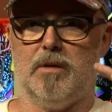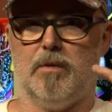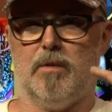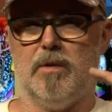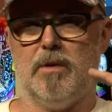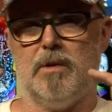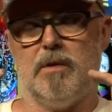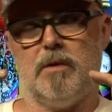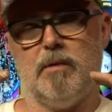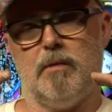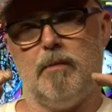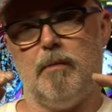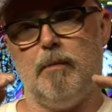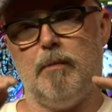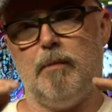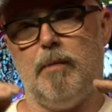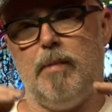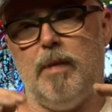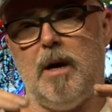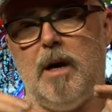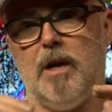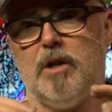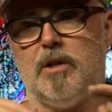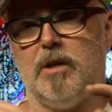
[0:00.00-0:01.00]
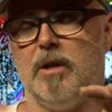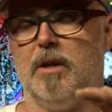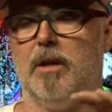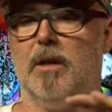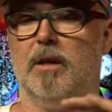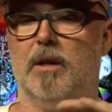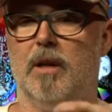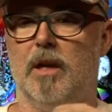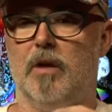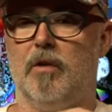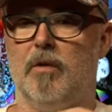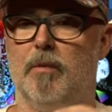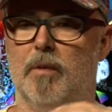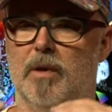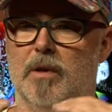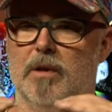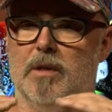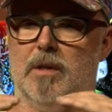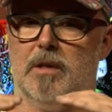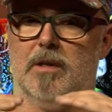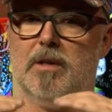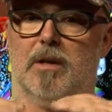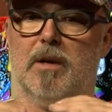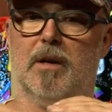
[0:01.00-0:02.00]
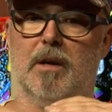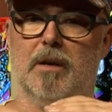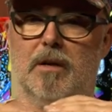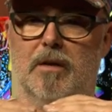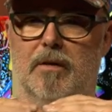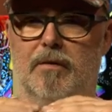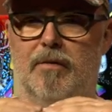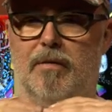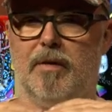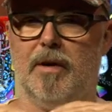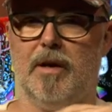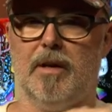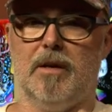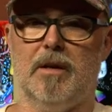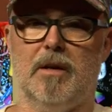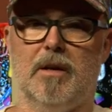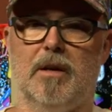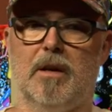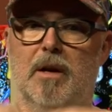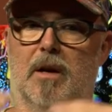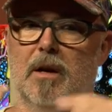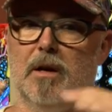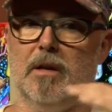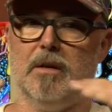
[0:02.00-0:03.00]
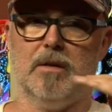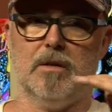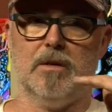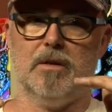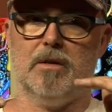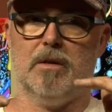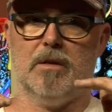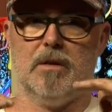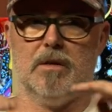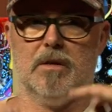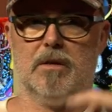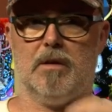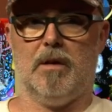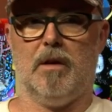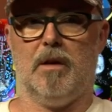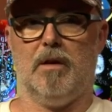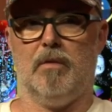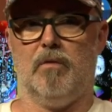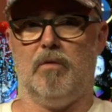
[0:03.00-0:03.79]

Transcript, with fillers: it was partially the lettering, but just like the faded colors just like